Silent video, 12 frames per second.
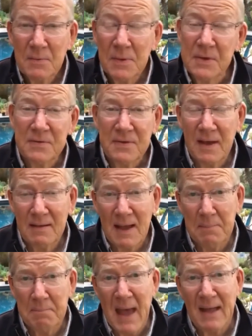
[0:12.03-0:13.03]
Well, you say,
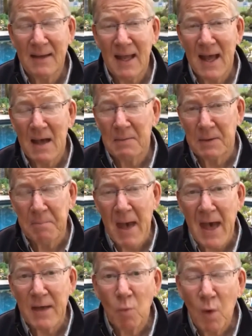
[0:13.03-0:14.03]
hey, bad day. How about a
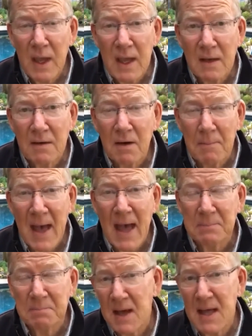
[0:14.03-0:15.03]
bad week or a
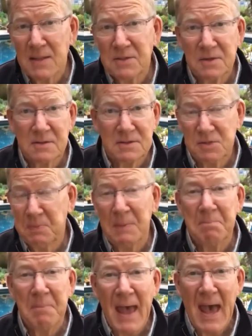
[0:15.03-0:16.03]
bad month or it's just
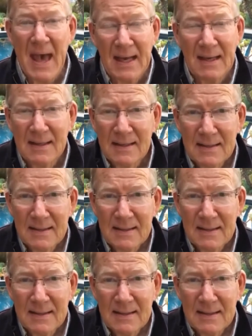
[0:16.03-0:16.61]
been bad?